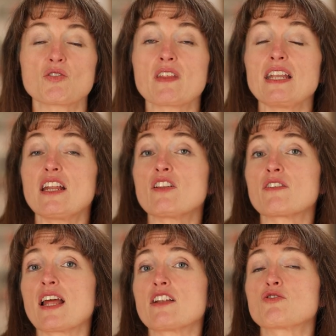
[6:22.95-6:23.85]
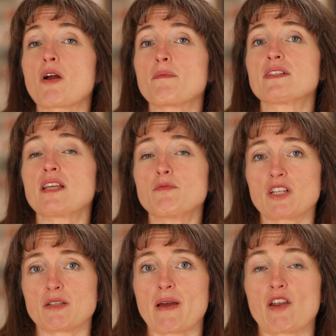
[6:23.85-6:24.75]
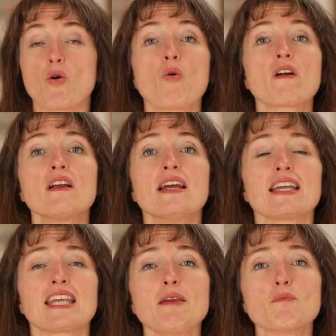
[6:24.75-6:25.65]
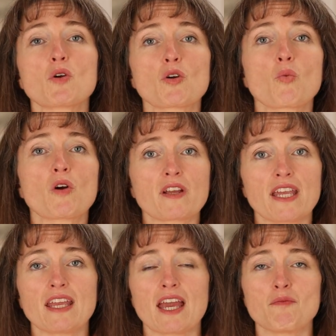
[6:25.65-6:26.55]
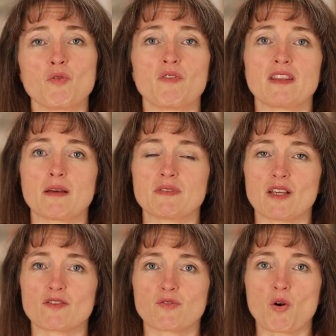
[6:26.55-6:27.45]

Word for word: So, they need to learn how to drop the subject about it or keep working and moving themselves